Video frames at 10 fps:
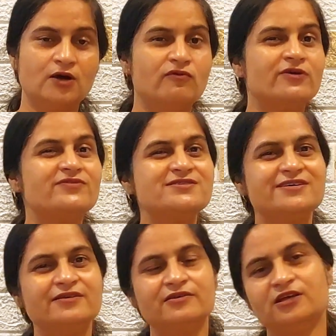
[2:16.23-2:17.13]
Now what was
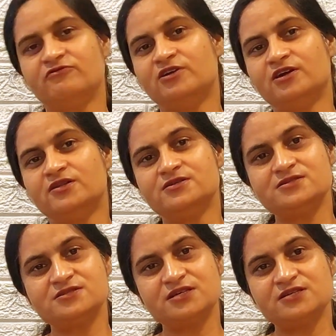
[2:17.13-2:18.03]
there? There were
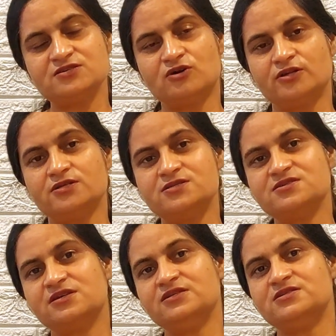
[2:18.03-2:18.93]
northern
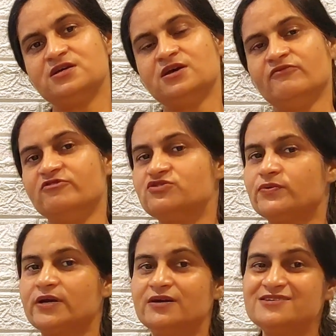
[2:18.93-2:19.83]
states which
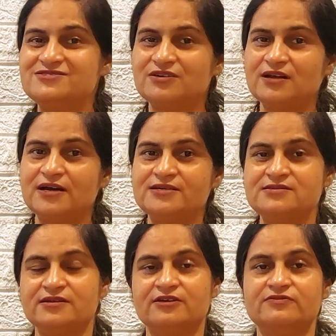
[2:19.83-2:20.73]
were
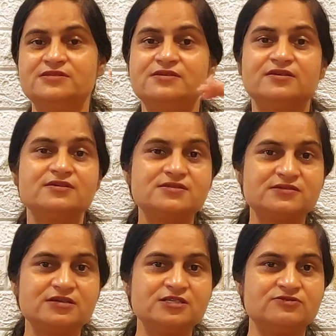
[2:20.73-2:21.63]
industrialized, then there were southern
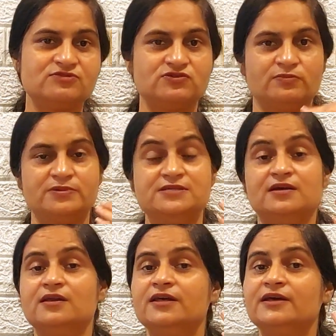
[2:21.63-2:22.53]
states which were
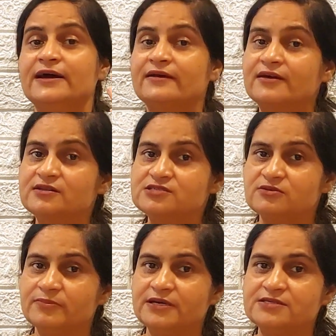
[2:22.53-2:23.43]
basically
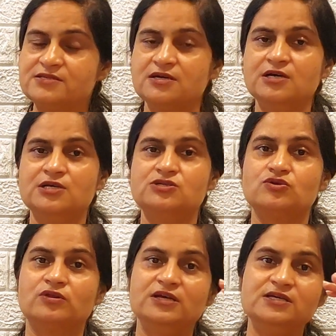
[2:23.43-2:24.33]
agriculture based.
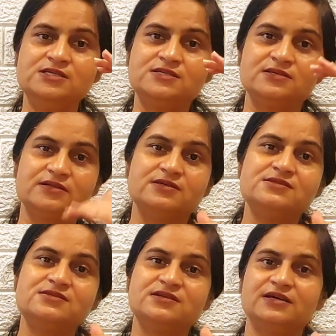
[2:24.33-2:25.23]
So these
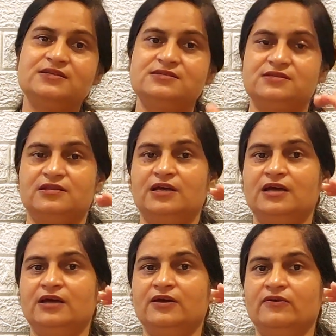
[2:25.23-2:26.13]
southern states,
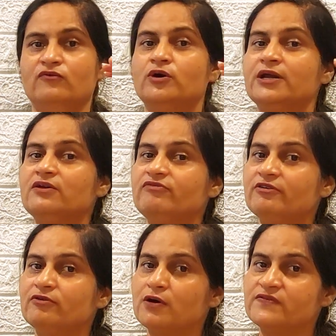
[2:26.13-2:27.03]
they were in
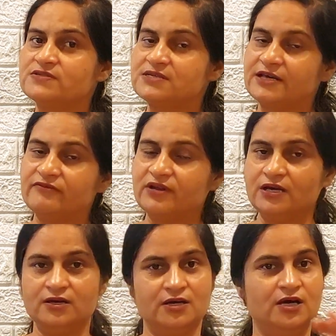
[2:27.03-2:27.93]
favor of
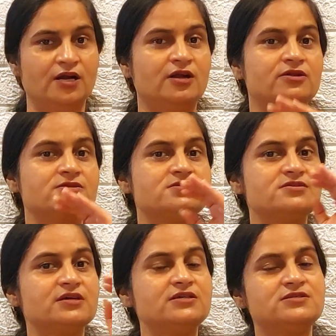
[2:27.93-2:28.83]
slavery, northern
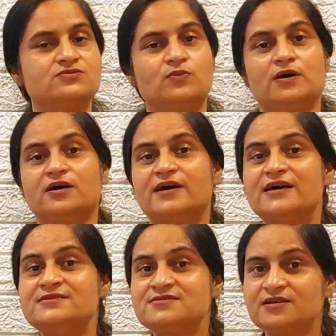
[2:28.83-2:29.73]
states were
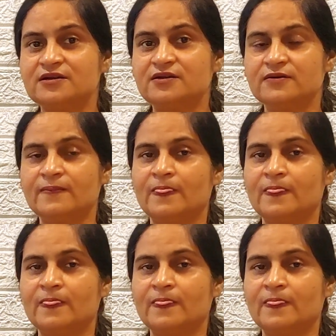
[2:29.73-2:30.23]
against it,